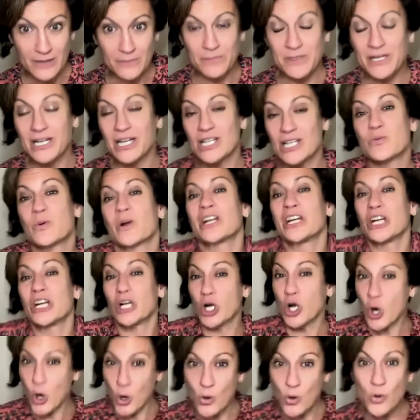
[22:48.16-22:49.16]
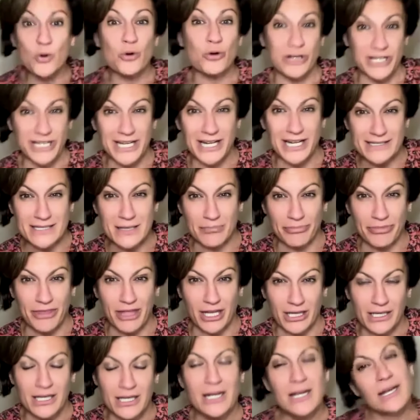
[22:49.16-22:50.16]
because we're going to co-create
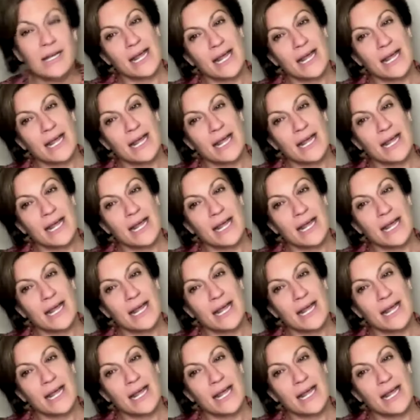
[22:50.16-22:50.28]
something.